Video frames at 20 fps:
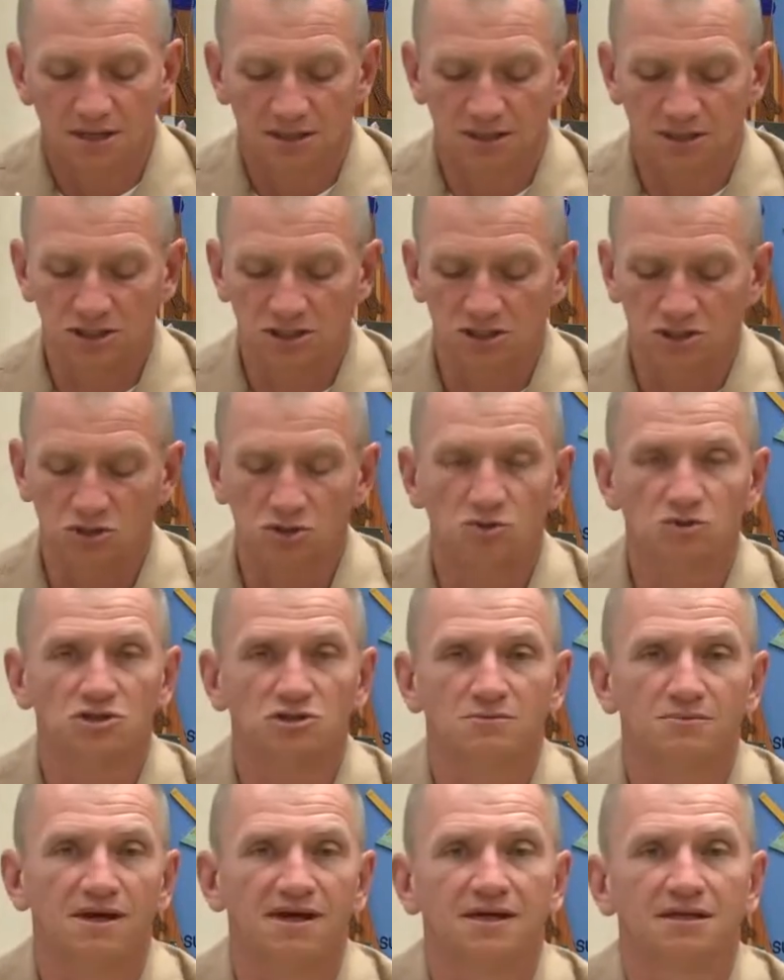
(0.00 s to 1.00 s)
This is due
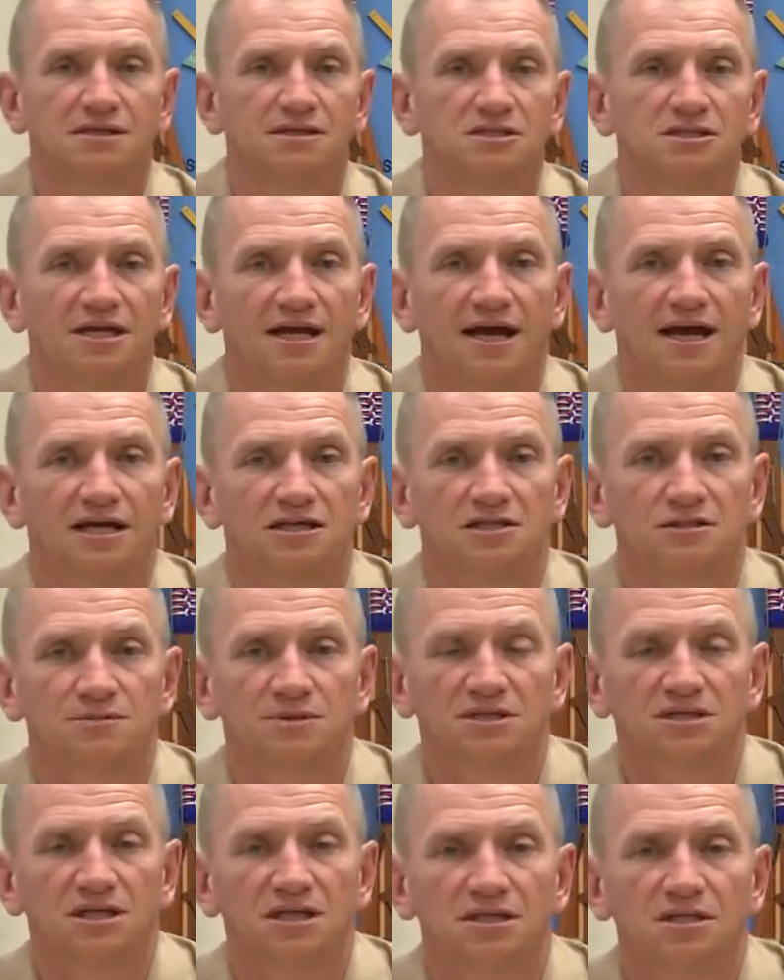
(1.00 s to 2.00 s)
to maintenance that has to
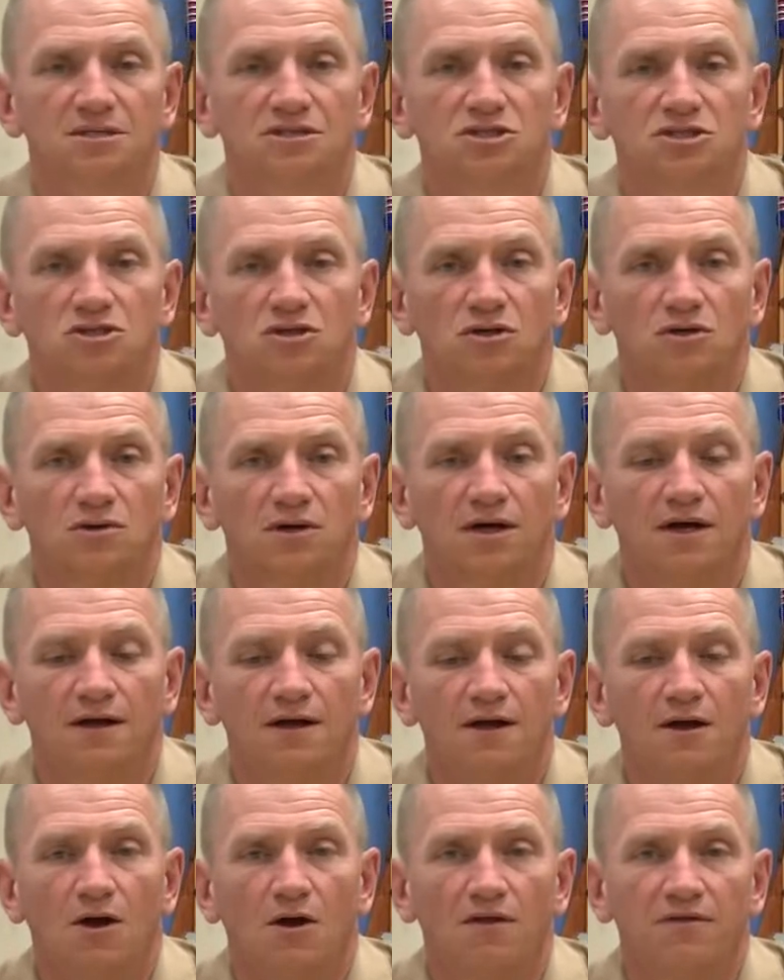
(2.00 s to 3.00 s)
be done. So uh,
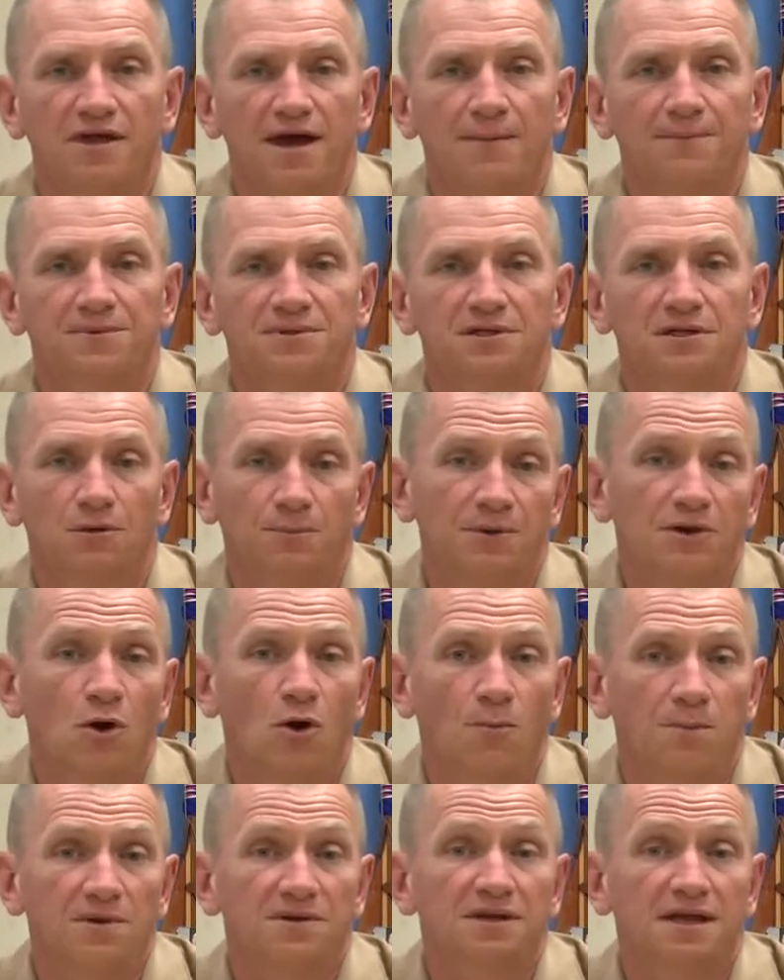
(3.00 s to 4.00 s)
on that, it'll be
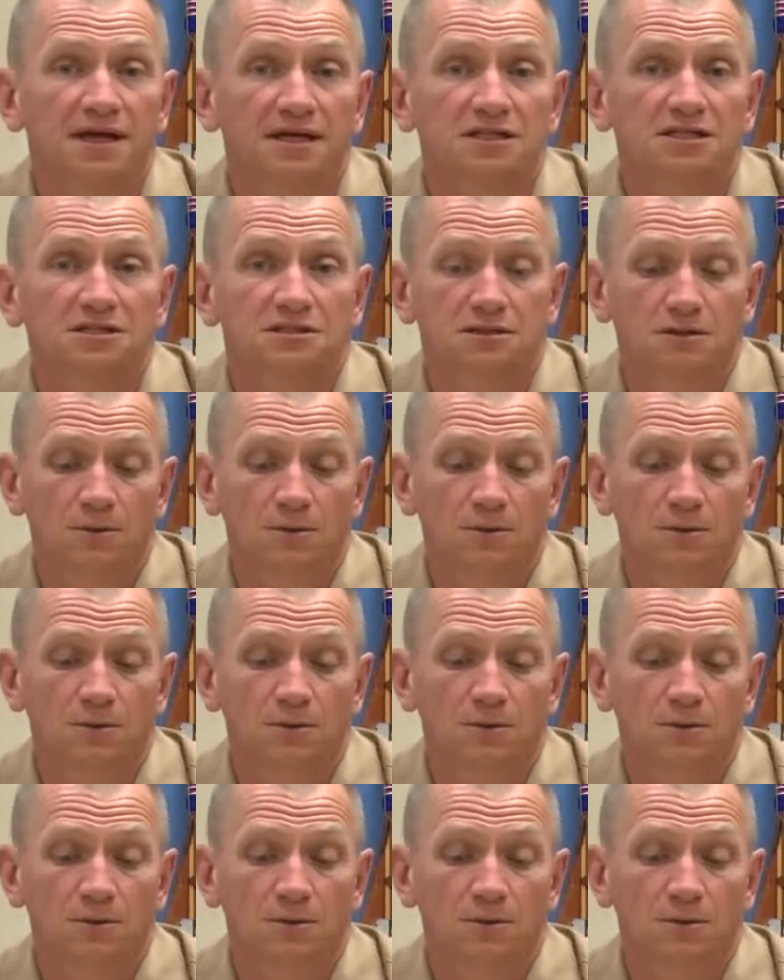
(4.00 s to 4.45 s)
open next.